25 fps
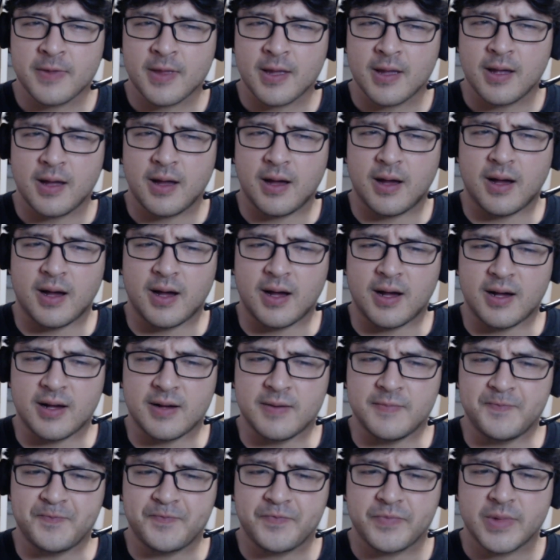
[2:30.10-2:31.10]

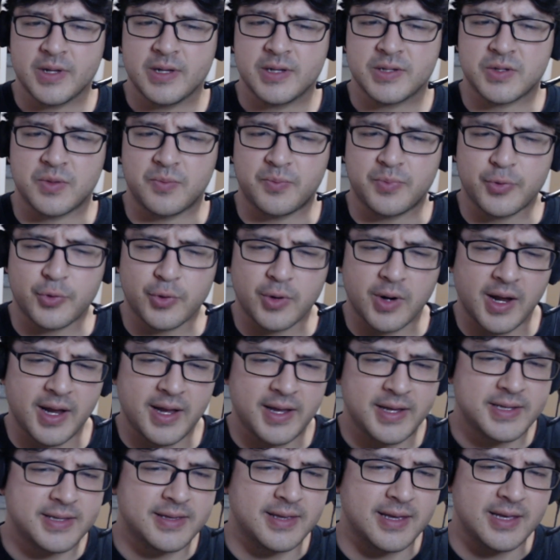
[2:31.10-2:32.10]
uh,
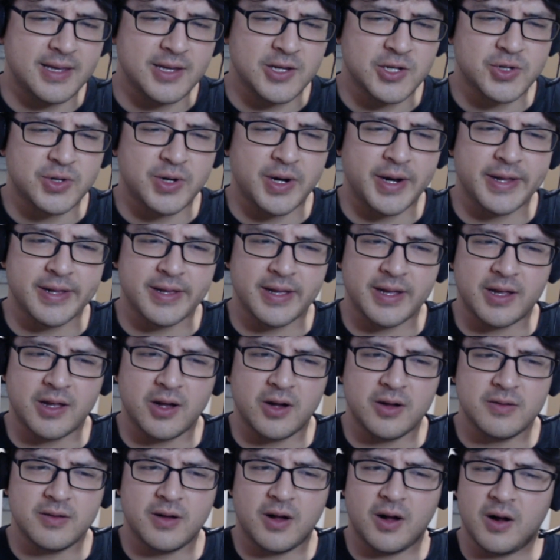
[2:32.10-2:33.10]
surprised that he's trying to like
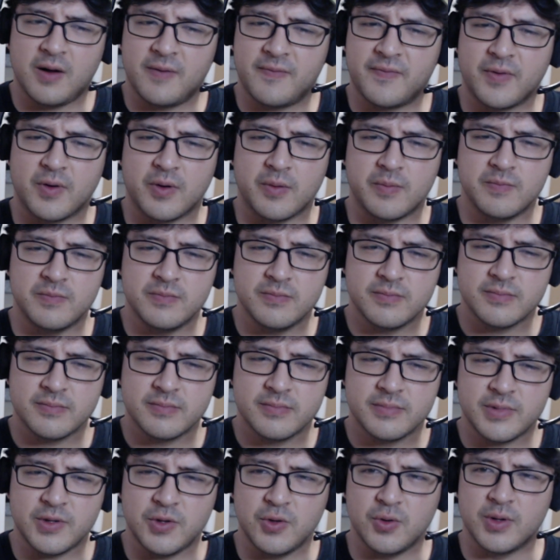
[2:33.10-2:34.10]
offer
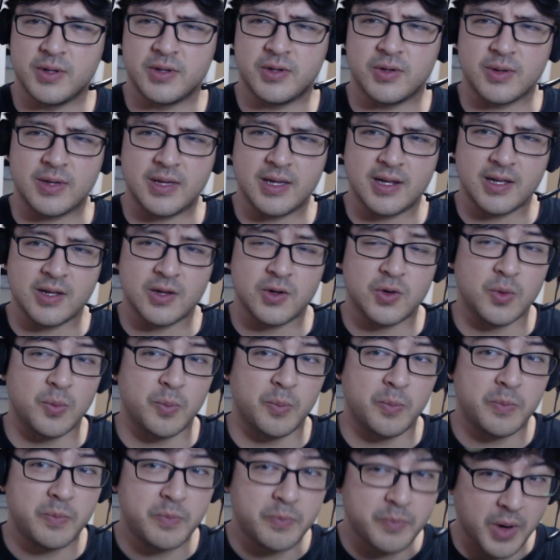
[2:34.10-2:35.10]
you into getting into
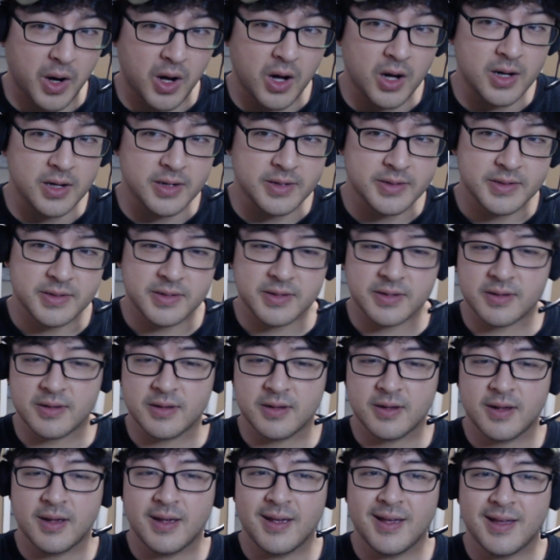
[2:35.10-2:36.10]
bonds.
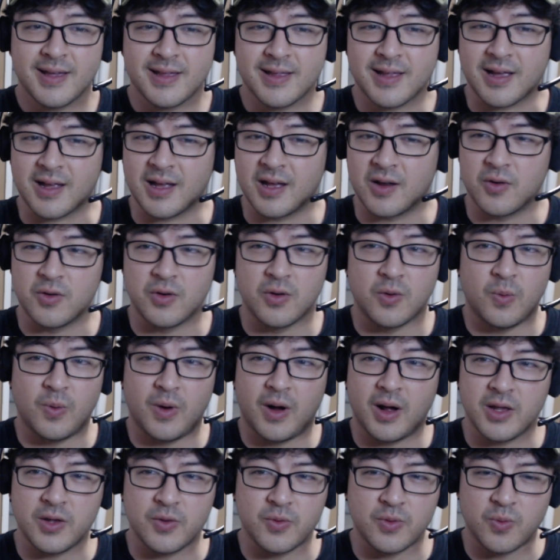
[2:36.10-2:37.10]
Like I don't know
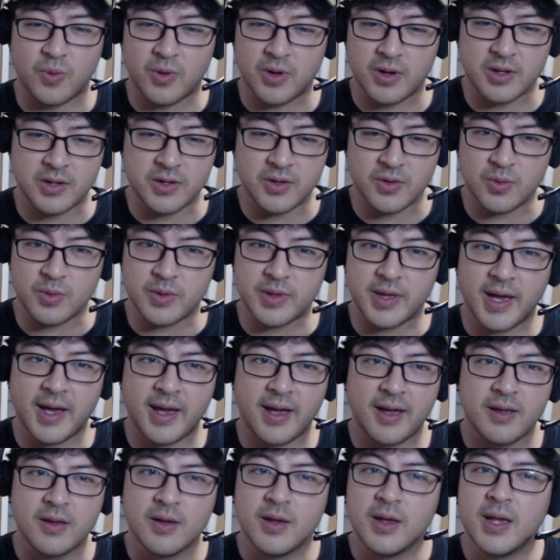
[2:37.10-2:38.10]
why you would want to do
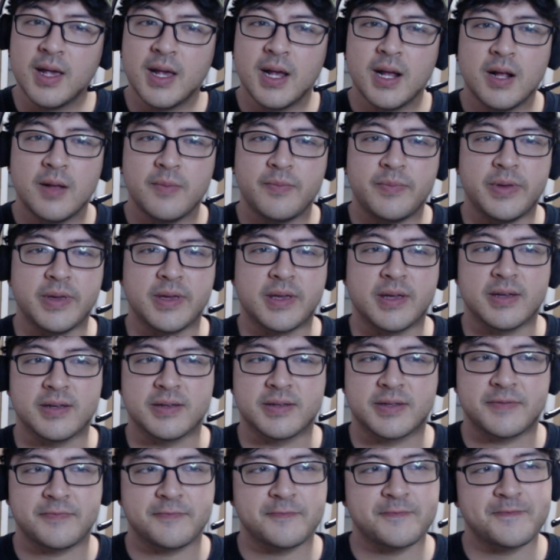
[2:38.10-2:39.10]
that
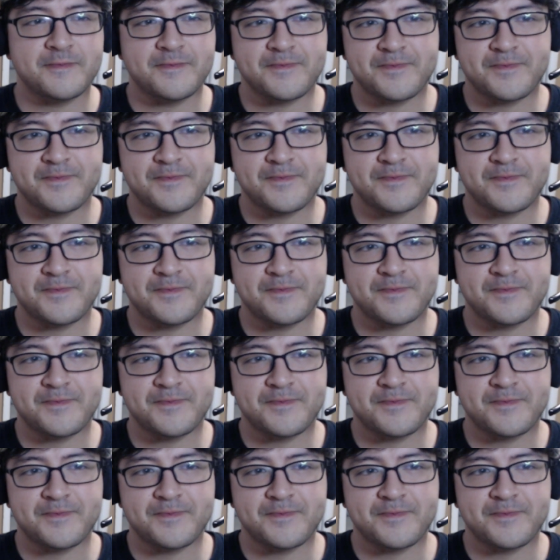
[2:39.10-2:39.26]
because